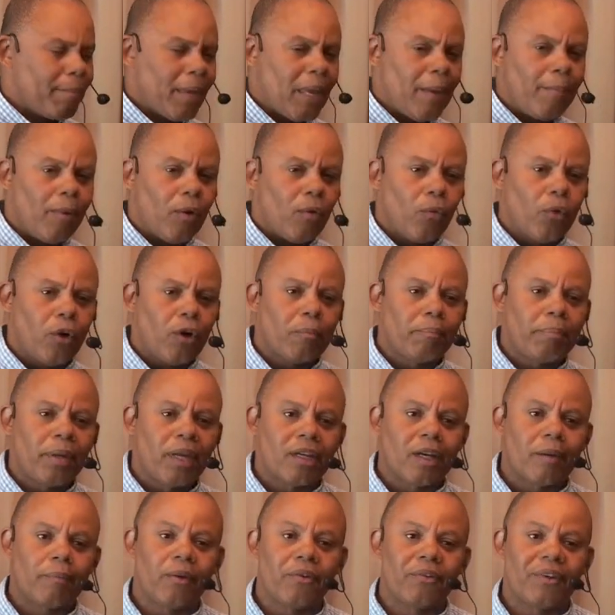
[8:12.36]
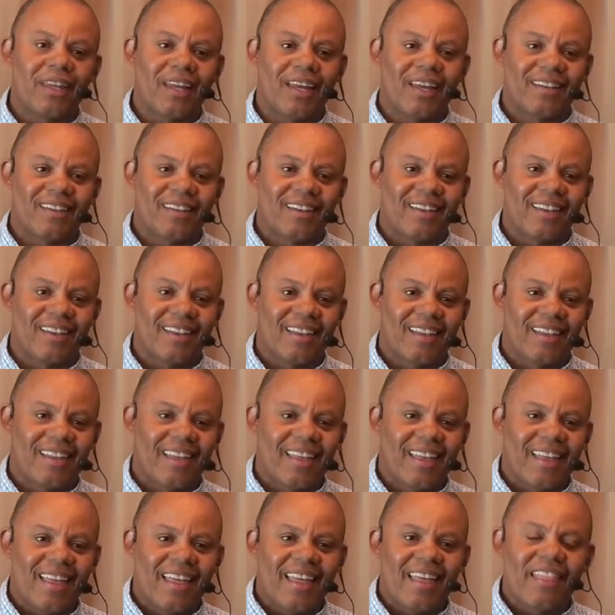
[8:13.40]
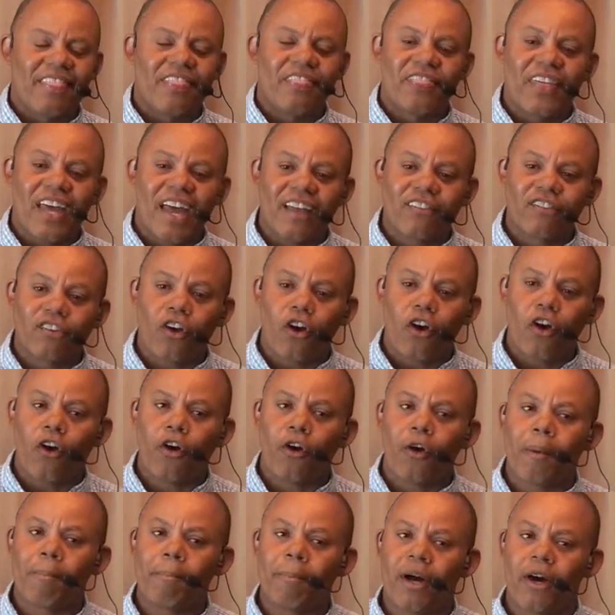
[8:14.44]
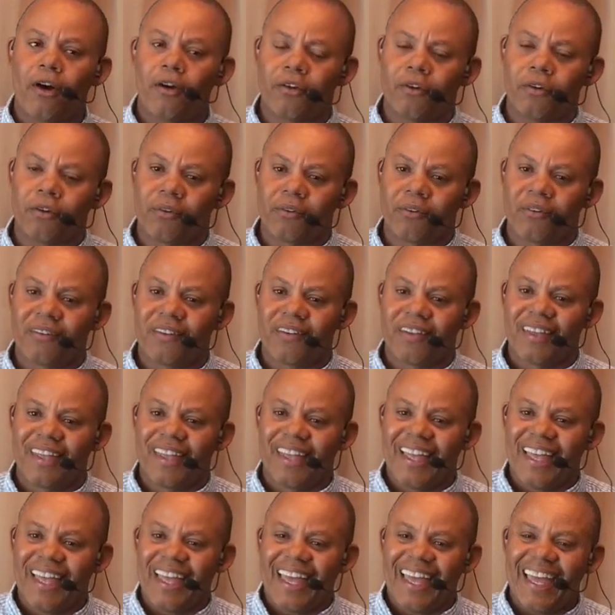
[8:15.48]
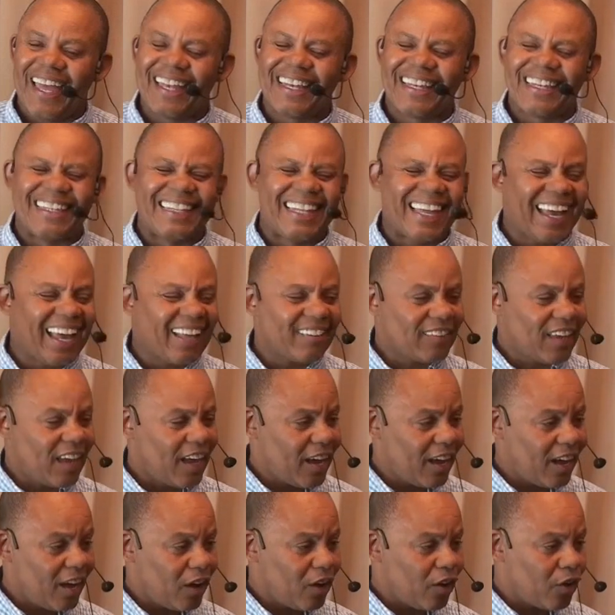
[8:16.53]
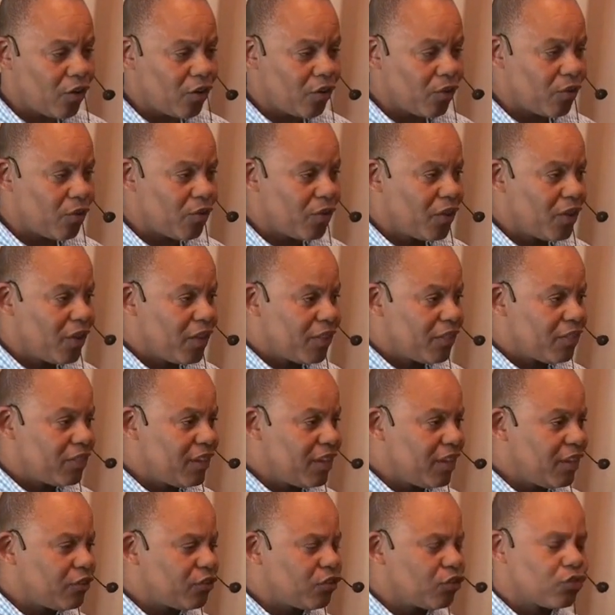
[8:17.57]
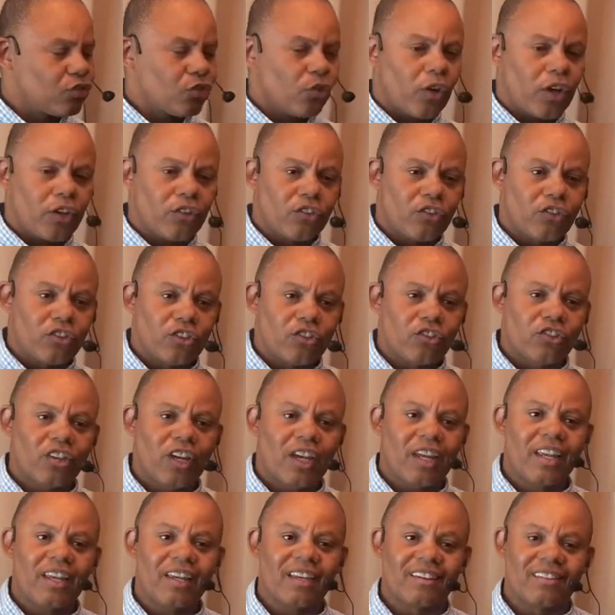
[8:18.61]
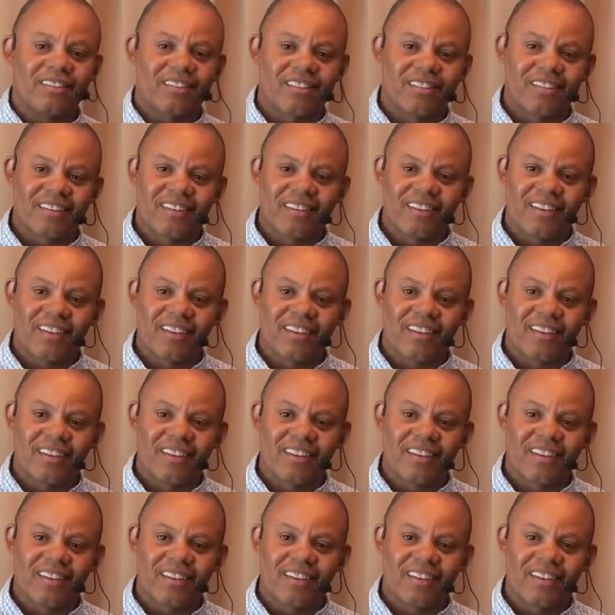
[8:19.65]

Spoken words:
people will pick up on that. That's our model. And that's how things starts to change.